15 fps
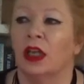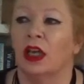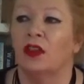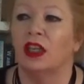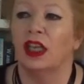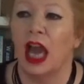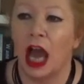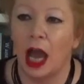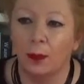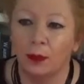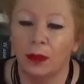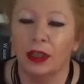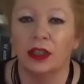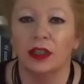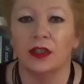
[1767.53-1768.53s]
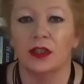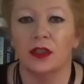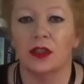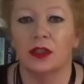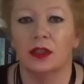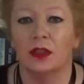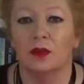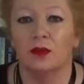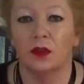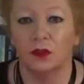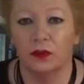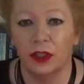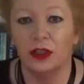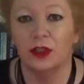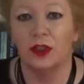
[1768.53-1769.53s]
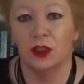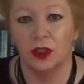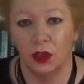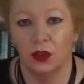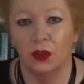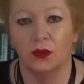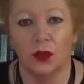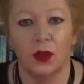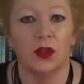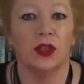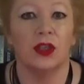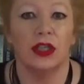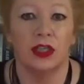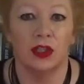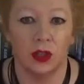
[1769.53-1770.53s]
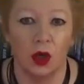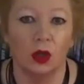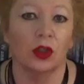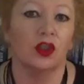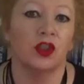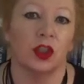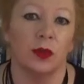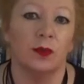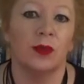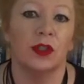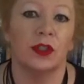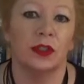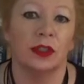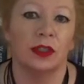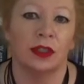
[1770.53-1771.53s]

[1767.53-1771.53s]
the applicants for Flinders University scholarships